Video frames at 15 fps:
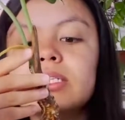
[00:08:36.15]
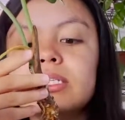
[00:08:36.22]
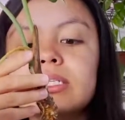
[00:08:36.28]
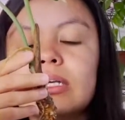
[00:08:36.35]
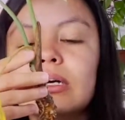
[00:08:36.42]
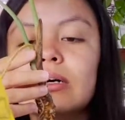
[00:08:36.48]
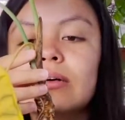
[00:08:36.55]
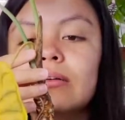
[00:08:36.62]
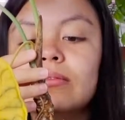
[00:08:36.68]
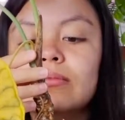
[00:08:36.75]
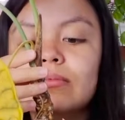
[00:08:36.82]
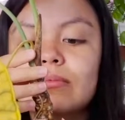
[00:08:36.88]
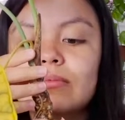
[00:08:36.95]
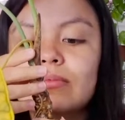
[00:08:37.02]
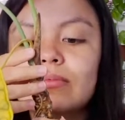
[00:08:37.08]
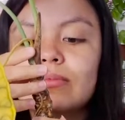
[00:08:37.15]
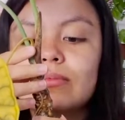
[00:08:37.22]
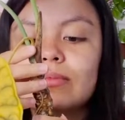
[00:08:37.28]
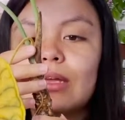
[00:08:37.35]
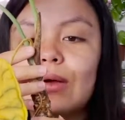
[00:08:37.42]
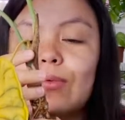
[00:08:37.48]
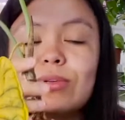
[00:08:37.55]
So
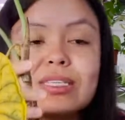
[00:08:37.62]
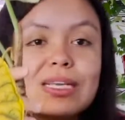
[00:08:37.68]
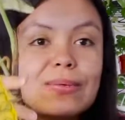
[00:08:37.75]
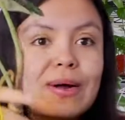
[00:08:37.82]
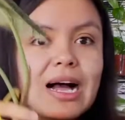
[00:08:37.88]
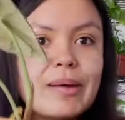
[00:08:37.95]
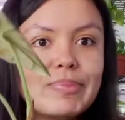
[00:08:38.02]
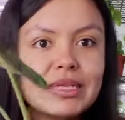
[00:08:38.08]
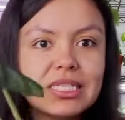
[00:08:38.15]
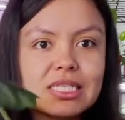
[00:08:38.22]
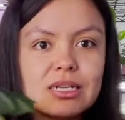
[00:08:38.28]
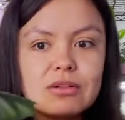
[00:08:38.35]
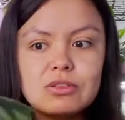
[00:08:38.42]
we'll see what happens though.